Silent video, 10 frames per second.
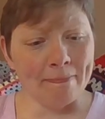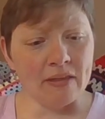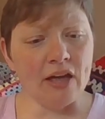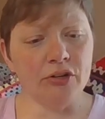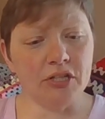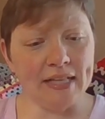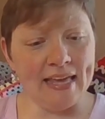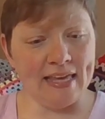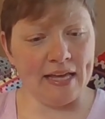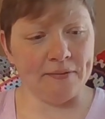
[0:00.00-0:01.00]
I heard
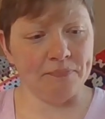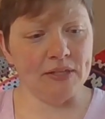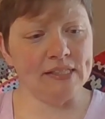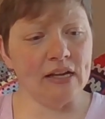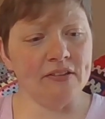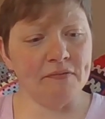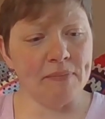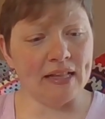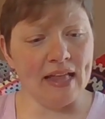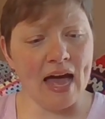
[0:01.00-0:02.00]
clanking, the sound of
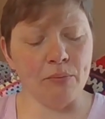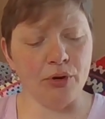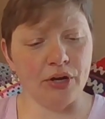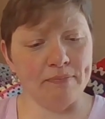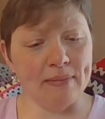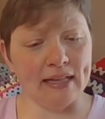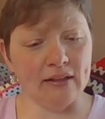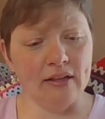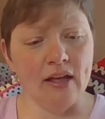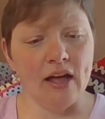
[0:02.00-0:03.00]
metal hammering on metal,